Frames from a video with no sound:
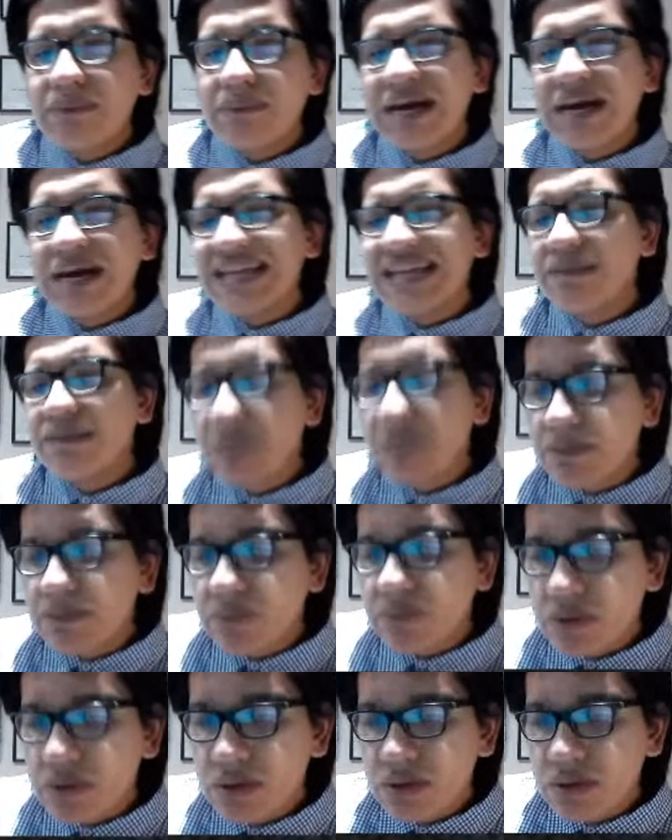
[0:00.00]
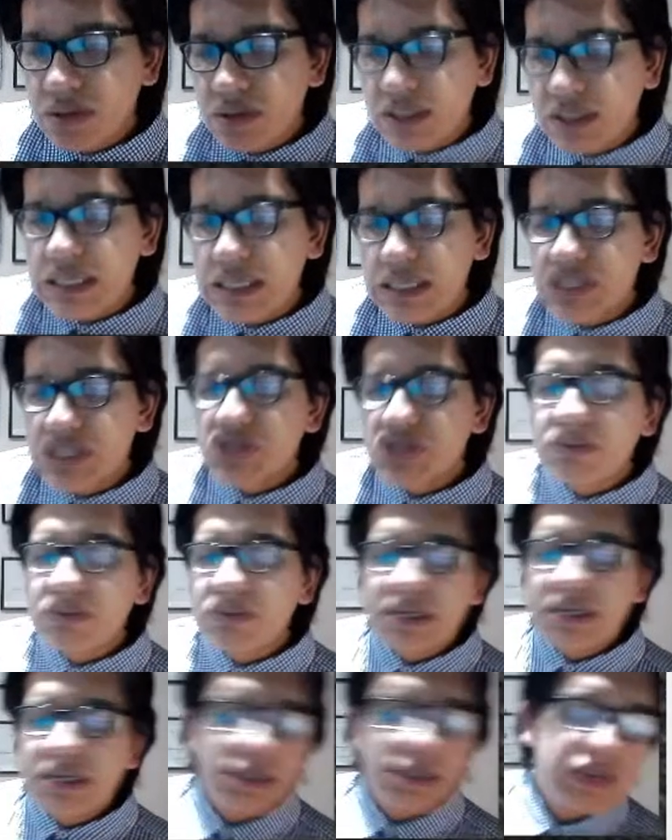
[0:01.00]
by the people. He should
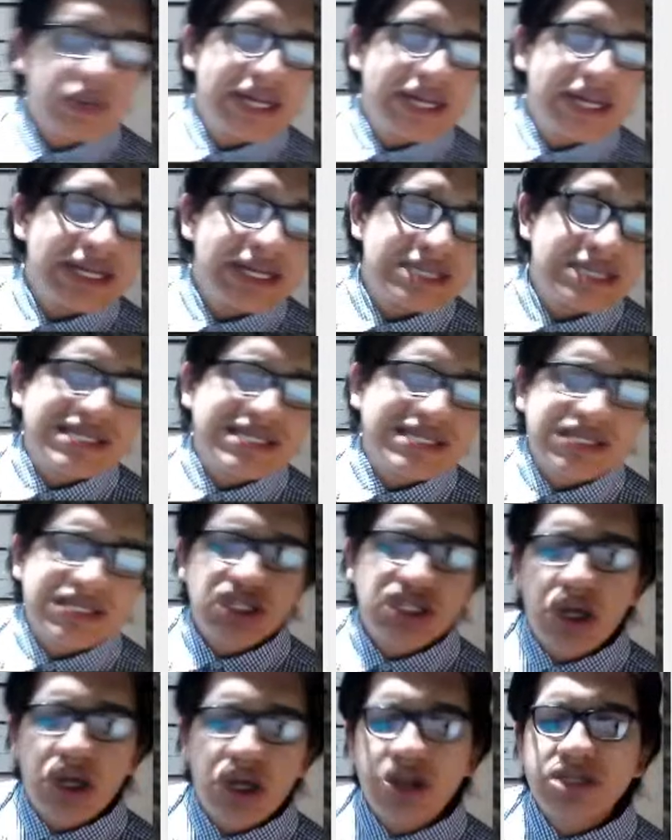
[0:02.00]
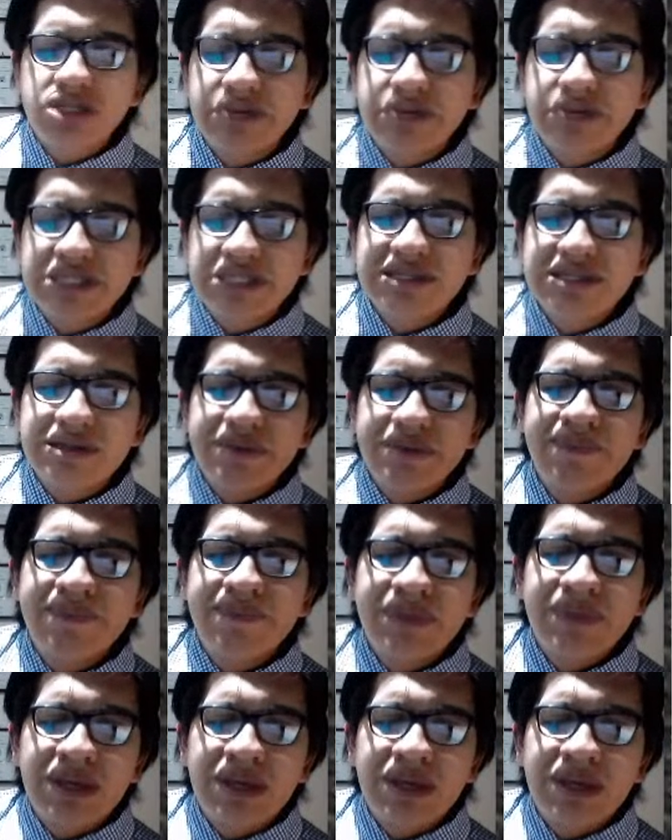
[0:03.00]
be the one that is in charge, basically.